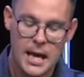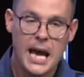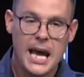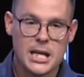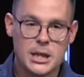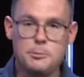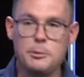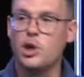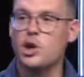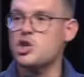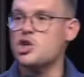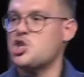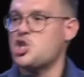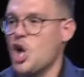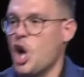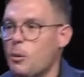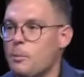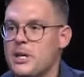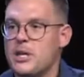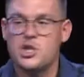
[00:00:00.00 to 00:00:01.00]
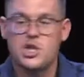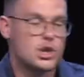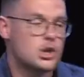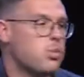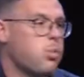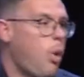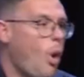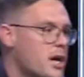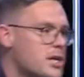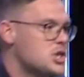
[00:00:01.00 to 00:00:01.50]
It's because Shelby
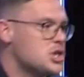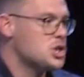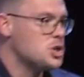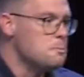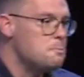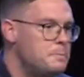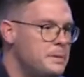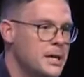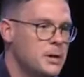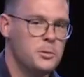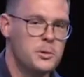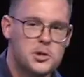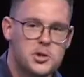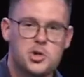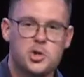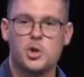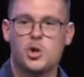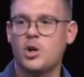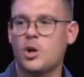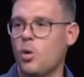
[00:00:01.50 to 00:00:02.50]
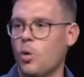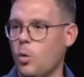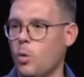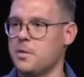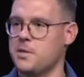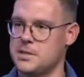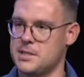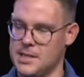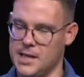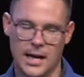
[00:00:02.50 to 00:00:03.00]
just wants to be with Judah all
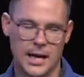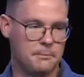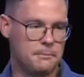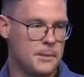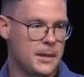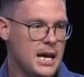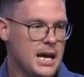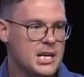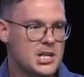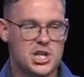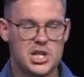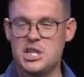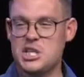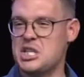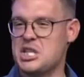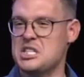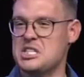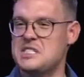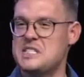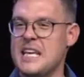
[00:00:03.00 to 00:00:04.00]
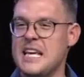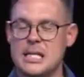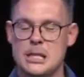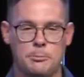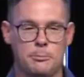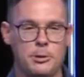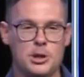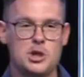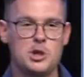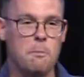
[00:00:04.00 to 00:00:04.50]
the time. She, she's
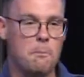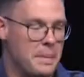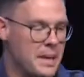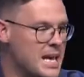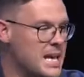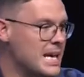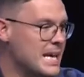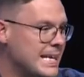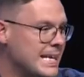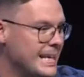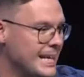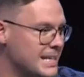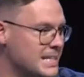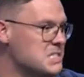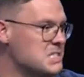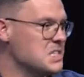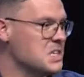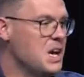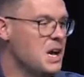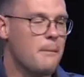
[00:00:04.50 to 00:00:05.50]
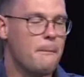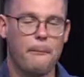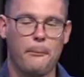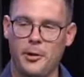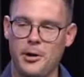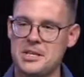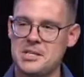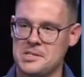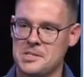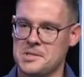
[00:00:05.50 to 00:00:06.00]
desperate to be in his
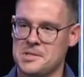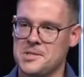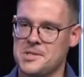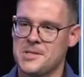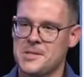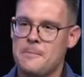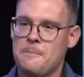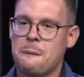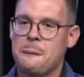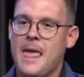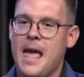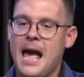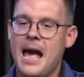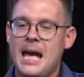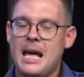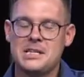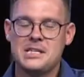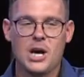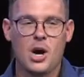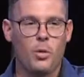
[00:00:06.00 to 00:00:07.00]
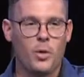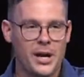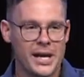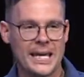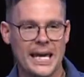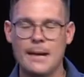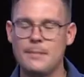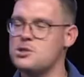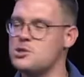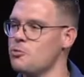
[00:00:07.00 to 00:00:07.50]
presence. And uh, what I
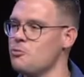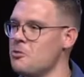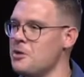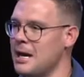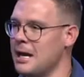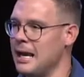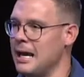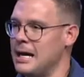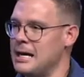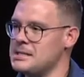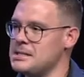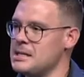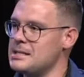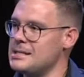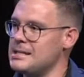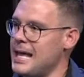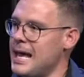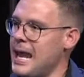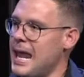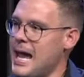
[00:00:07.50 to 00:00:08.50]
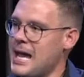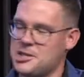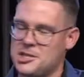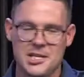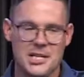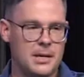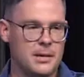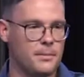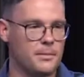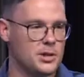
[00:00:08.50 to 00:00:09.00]
came to realize that
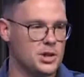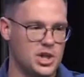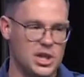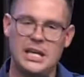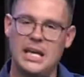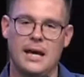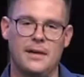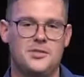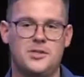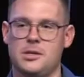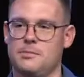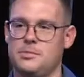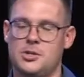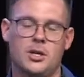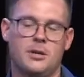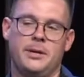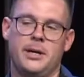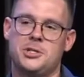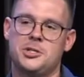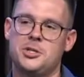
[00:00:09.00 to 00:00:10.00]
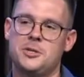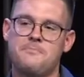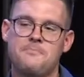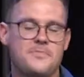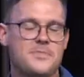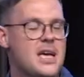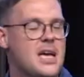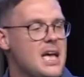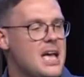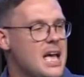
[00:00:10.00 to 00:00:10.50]
actually she loves him so much.
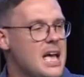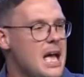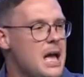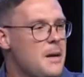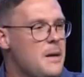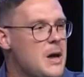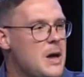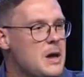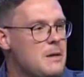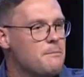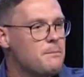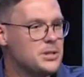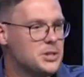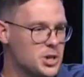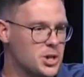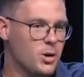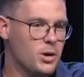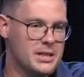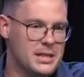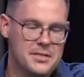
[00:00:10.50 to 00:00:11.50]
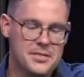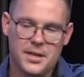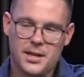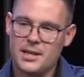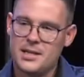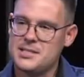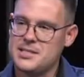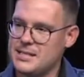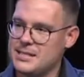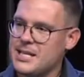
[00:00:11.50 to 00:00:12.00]
But you know what the thing
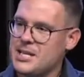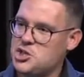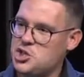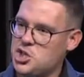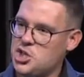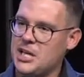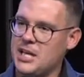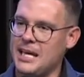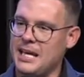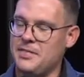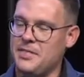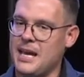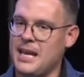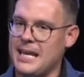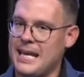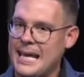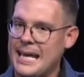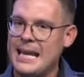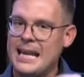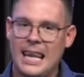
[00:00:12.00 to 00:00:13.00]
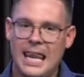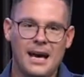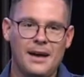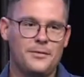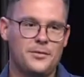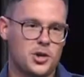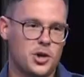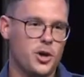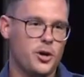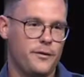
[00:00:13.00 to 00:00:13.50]
is? Is that, she, that he
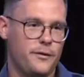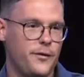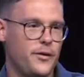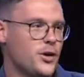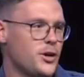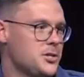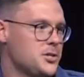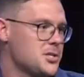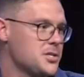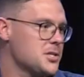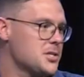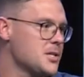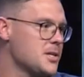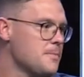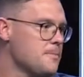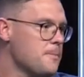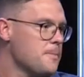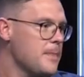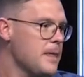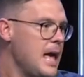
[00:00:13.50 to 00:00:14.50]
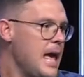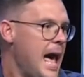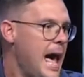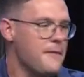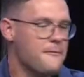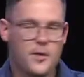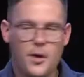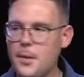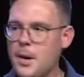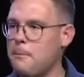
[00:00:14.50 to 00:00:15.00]
loved her first. And
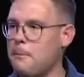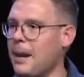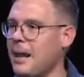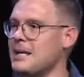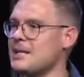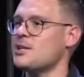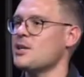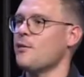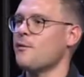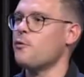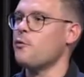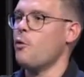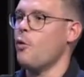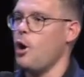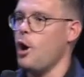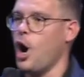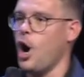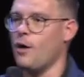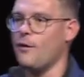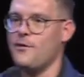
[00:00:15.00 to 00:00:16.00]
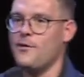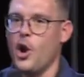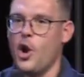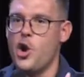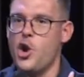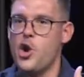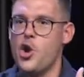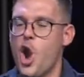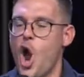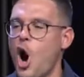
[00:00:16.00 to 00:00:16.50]
from a place of, of
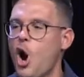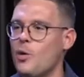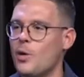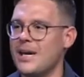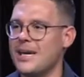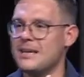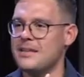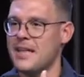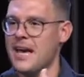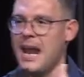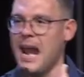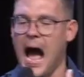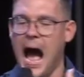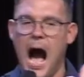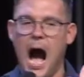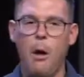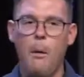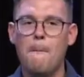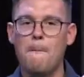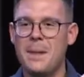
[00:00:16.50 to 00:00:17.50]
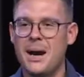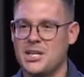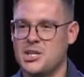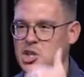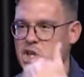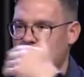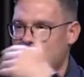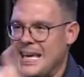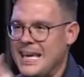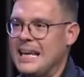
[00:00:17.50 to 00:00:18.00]
knowing that how
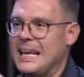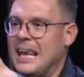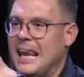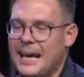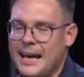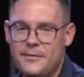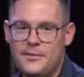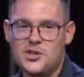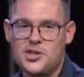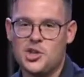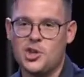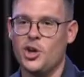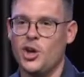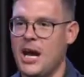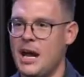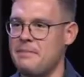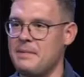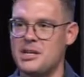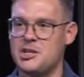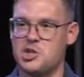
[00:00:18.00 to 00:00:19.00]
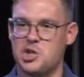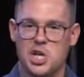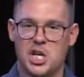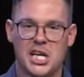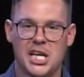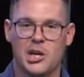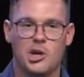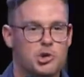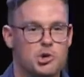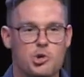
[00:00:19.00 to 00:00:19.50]
much he loves her and that she
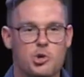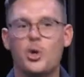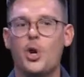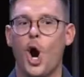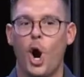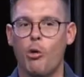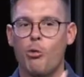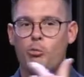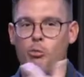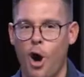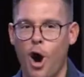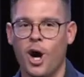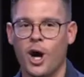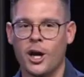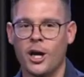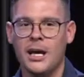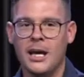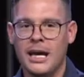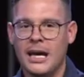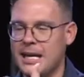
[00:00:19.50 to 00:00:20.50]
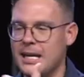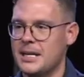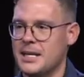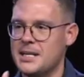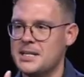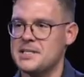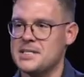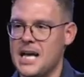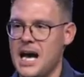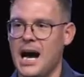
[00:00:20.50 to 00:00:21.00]
can do no wrong in
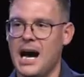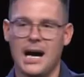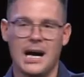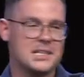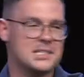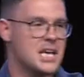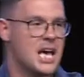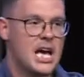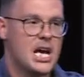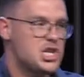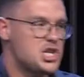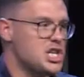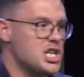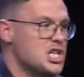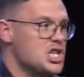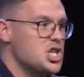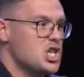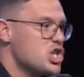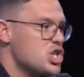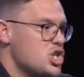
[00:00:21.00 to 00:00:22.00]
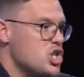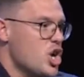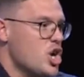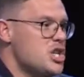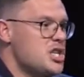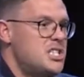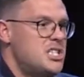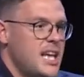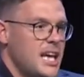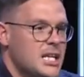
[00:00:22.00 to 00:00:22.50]
his eyes, she is just so
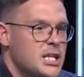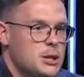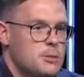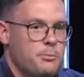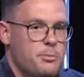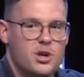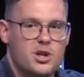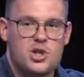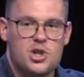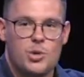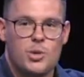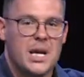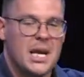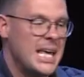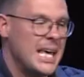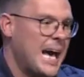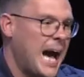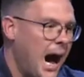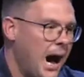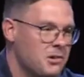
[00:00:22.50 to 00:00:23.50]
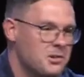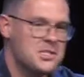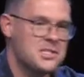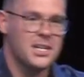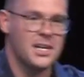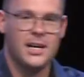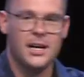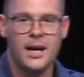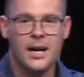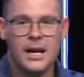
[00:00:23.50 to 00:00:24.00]
desperate to
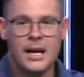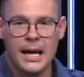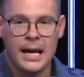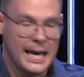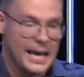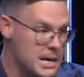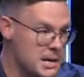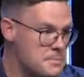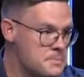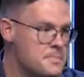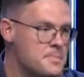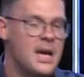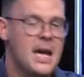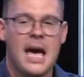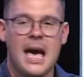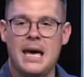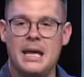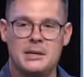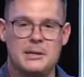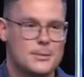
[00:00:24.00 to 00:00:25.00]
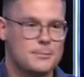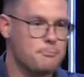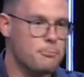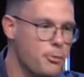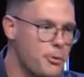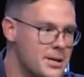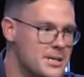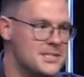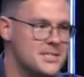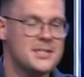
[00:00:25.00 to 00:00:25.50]
encounter him and his
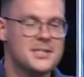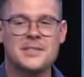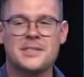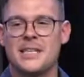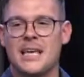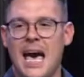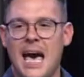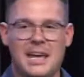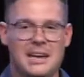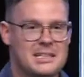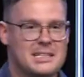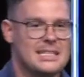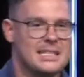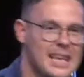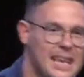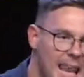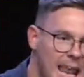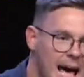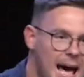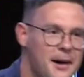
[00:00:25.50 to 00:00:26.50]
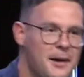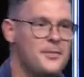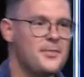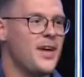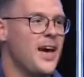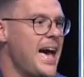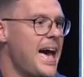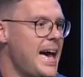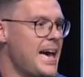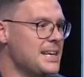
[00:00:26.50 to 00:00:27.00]
presence and his love.
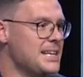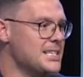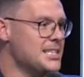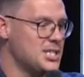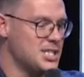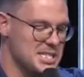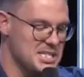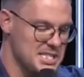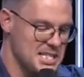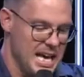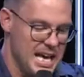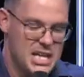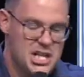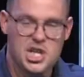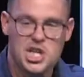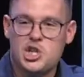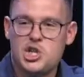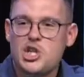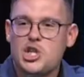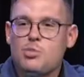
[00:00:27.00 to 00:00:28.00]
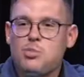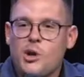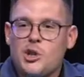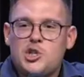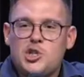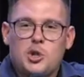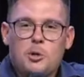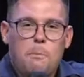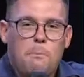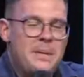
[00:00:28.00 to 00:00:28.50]
And is just, she just wants
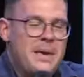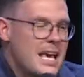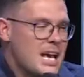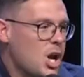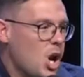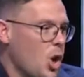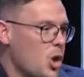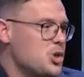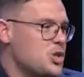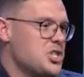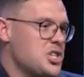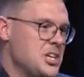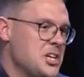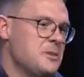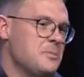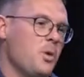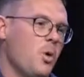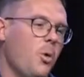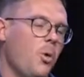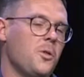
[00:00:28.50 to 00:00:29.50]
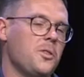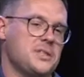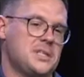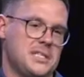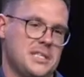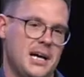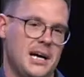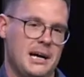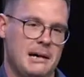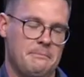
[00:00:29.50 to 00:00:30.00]
to be close to him all the
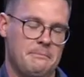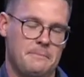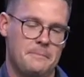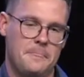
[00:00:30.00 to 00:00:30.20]
time.